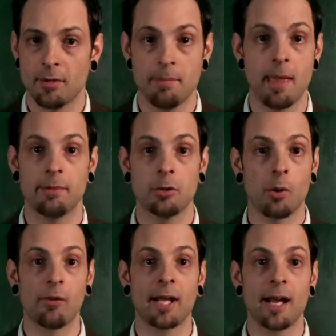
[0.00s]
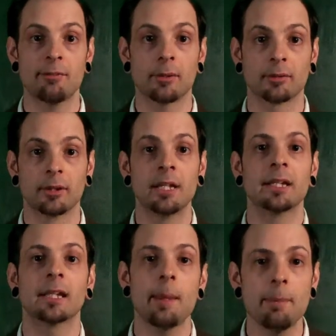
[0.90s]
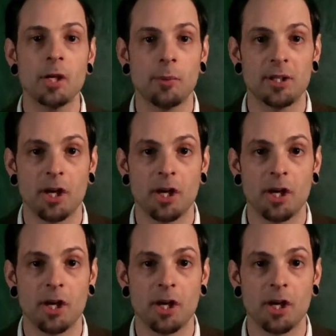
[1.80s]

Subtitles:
Maybe you already have one. Let me know in the